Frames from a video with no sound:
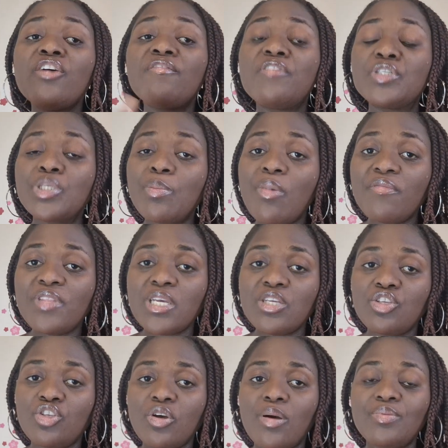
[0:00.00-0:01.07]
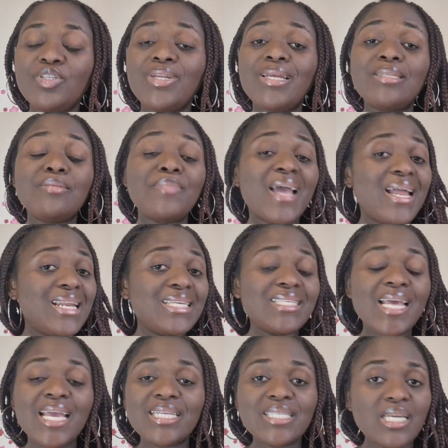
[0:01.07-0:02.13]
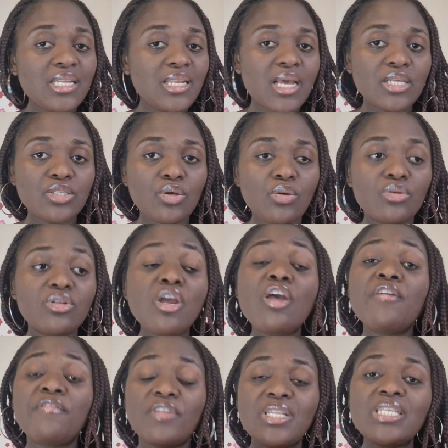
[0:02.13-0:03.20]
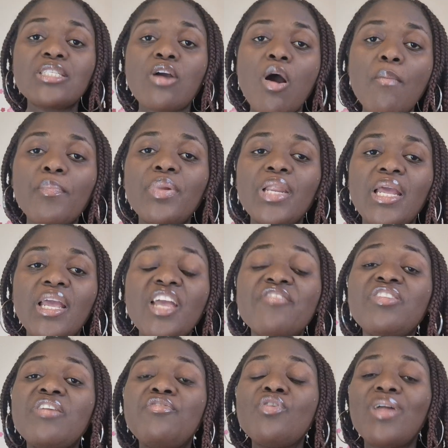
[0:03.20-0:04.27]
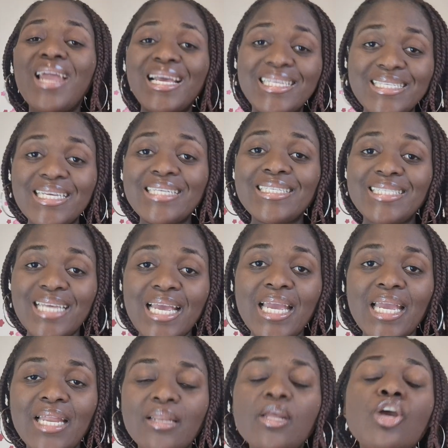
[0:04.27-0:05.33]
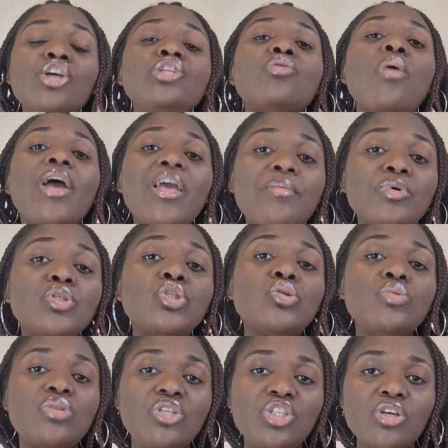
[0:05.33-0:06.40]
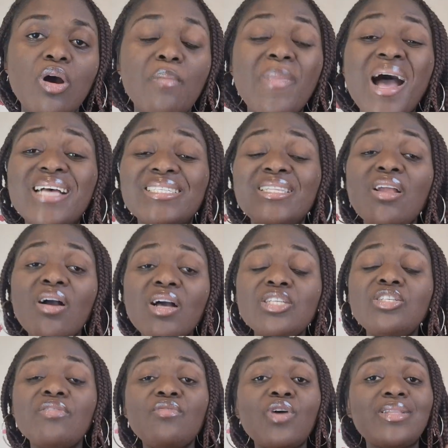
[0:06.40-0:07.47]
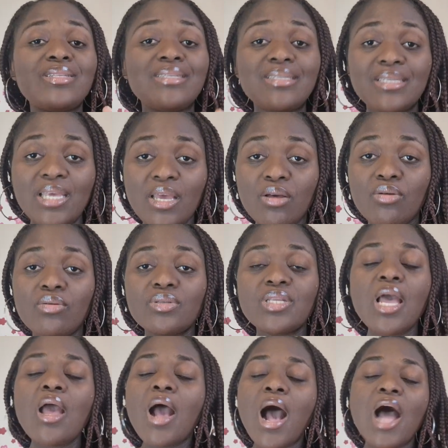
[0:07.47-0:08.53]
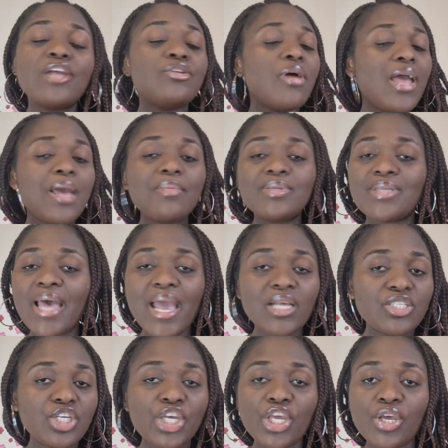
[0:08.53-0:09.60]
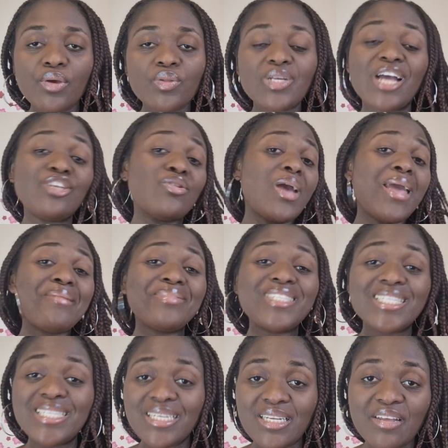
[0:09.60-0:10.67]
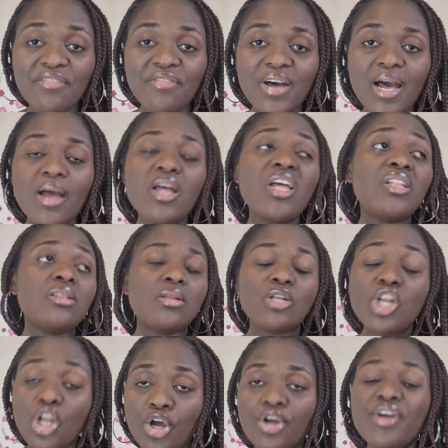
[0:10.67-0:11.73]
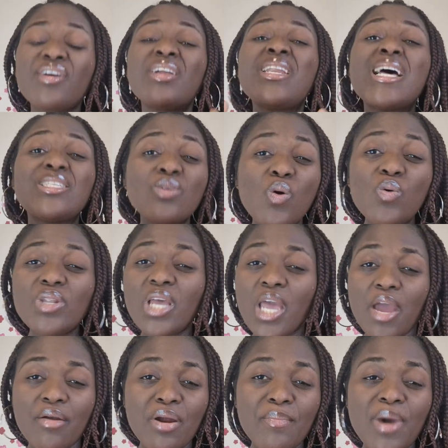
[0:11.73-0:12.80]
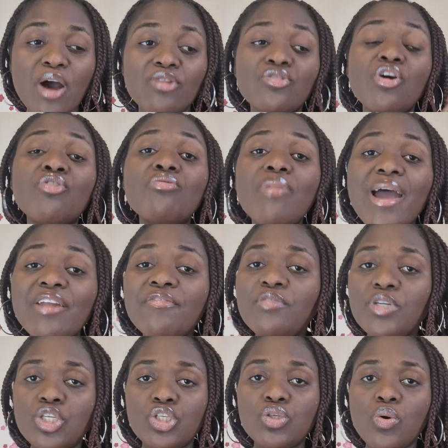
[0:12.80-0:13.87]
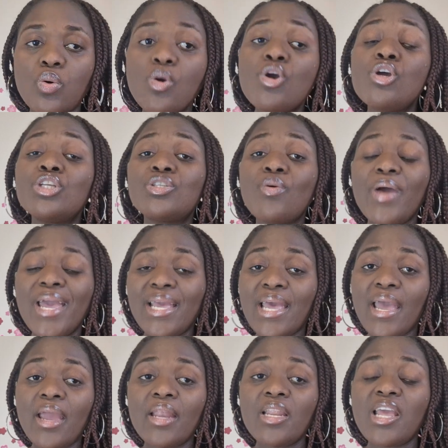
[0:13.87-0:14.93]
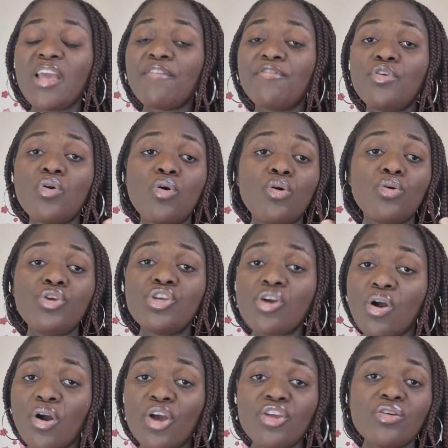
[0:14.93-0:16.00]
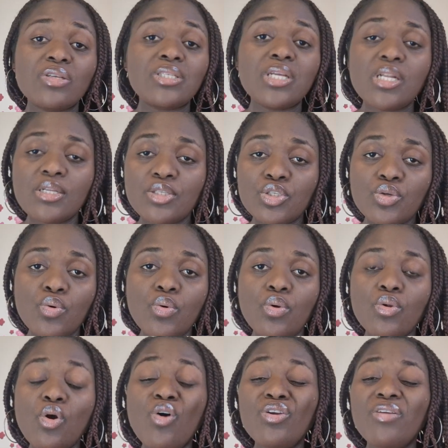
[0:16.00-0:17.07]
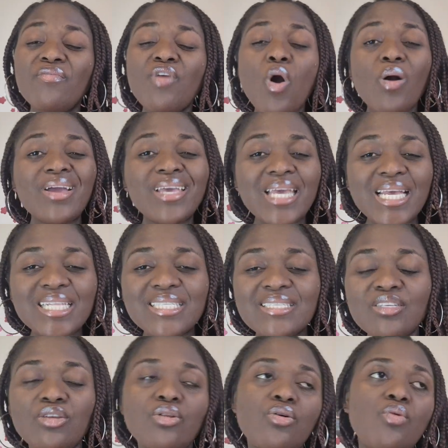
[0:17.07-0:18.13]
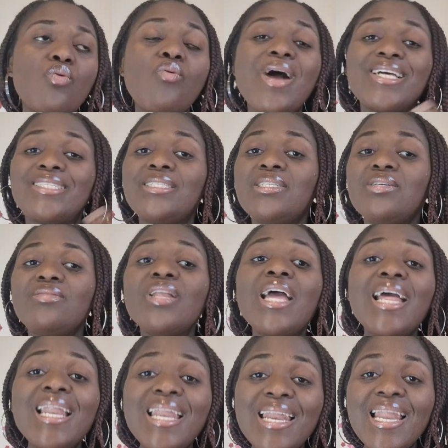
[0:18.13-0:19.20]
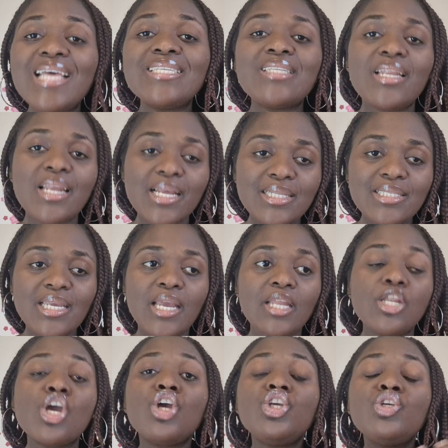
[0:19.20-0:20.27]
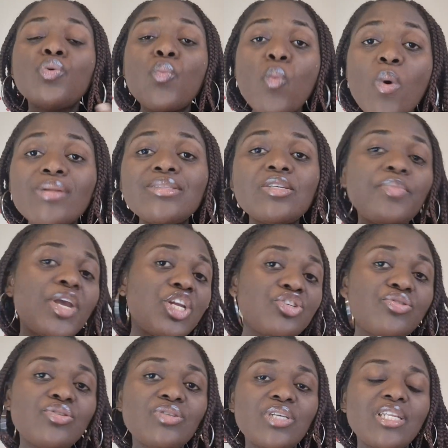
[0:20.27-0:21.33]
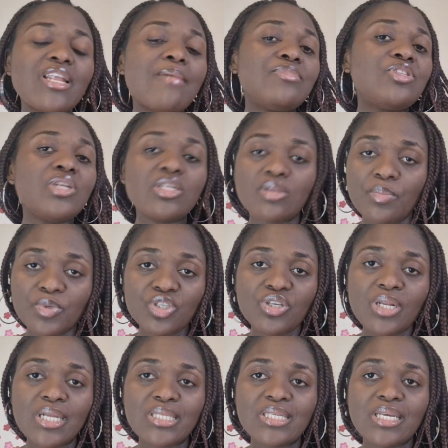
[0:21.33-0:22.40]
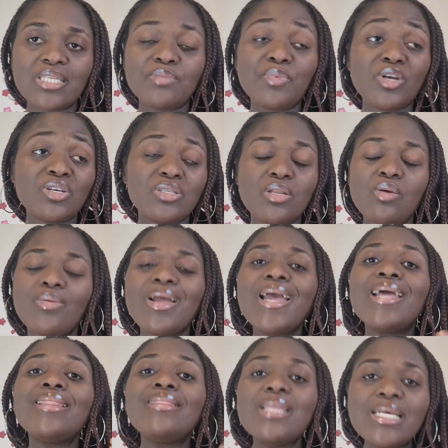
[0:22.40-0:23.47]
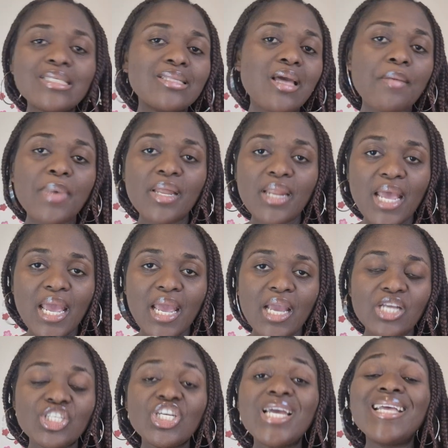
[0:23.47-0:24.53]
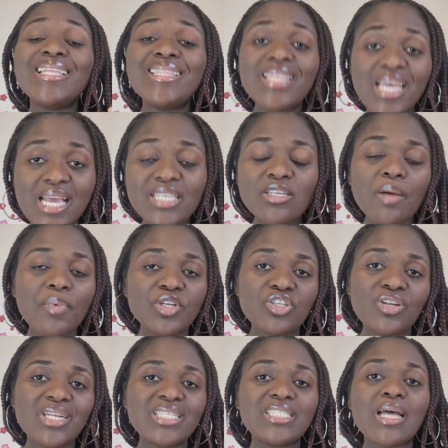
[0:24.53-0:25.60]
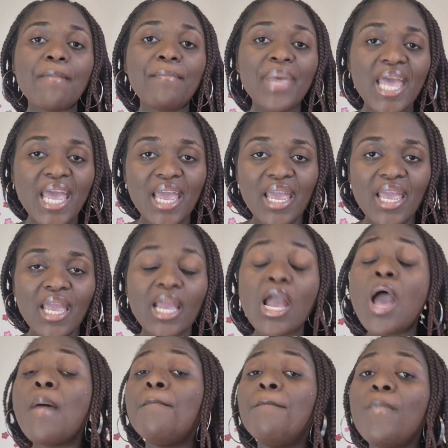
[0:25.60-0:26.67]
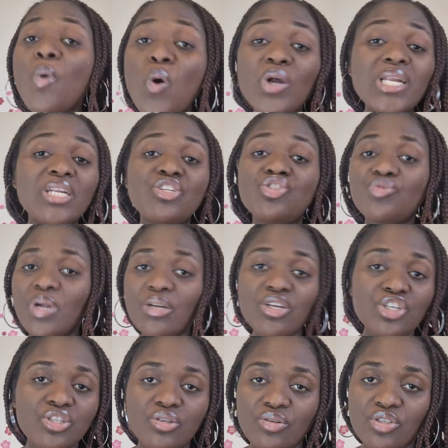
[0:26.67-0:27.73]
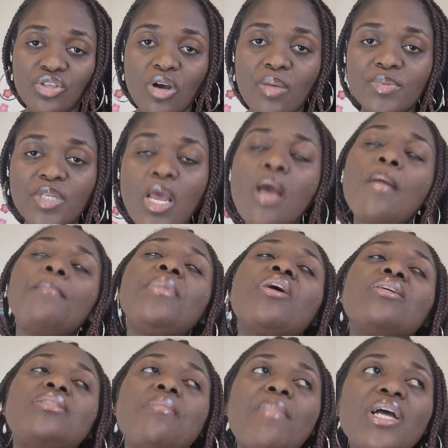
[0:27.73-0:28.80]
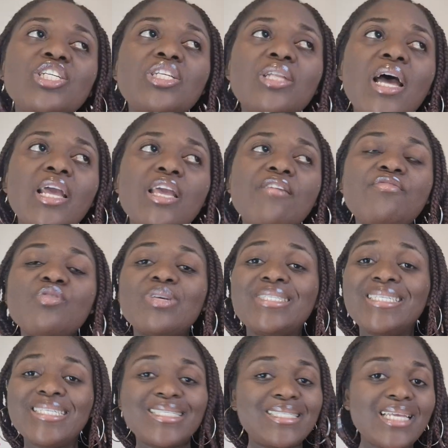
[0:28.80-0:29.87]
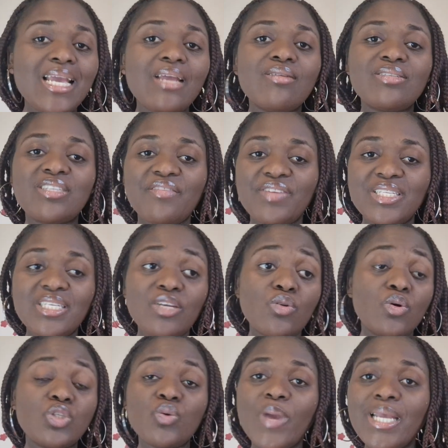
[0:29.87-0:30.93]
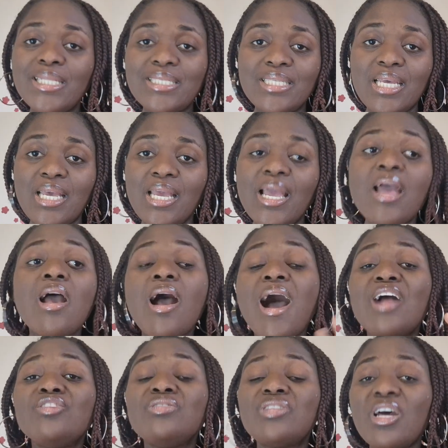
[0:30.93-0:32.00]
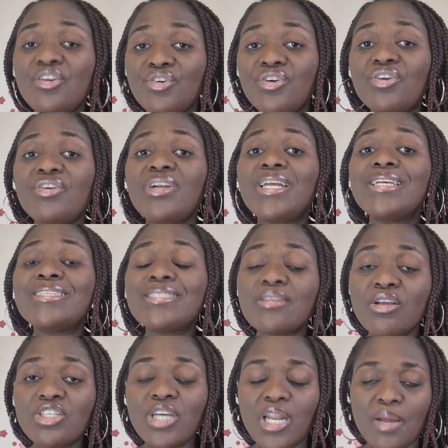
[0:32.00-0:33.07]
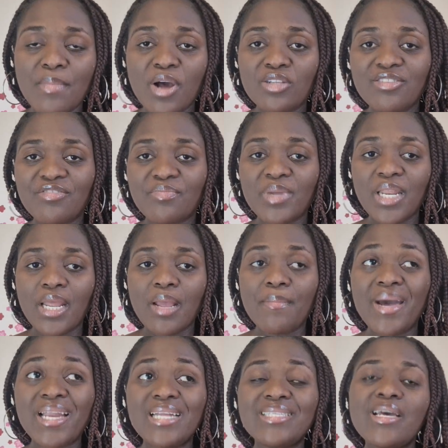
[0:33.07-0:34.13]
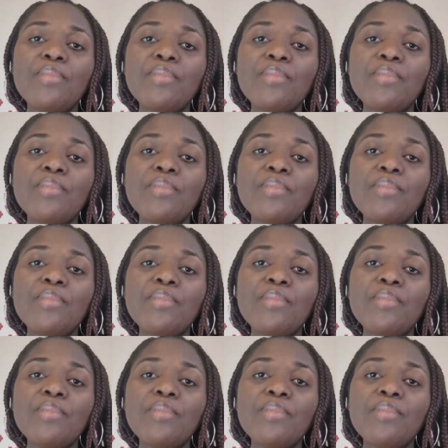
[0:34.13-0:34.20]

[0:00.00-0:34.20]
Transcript: For some of these jobs, you need to be at least 18 years old. For this company, even if you're like 16, you're able to do the job. As long as you've got the skills and you're able to execute and you're able to deliver, look, that's all they care about, rightfully so. So again, if you're younger, you're still in school, or you've got kids, you know, who are still less than 18, you want to be introducing them to these opportunities, because look, this time and age, these opportunities are paying more than the traditional jobs. Because imagine that if you're 16 or 17 or 20 and you start earning such an amount of money, by the